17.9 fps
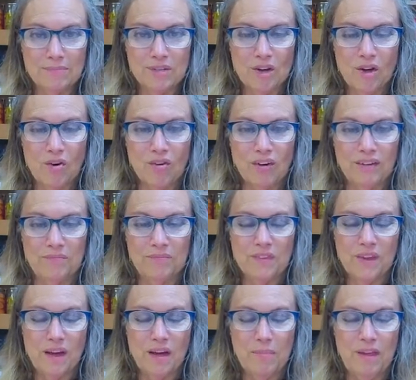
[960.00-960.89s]

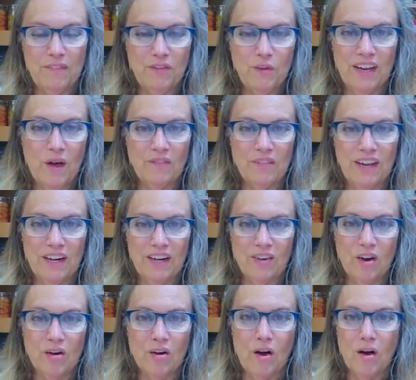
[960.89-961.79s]
on um,
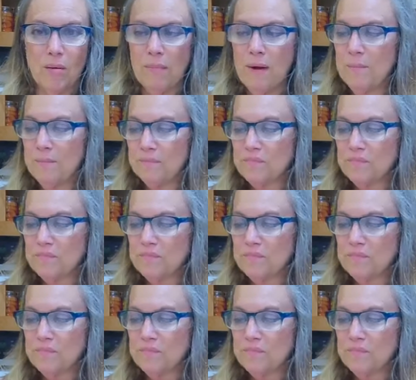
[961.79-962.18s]
egg.com.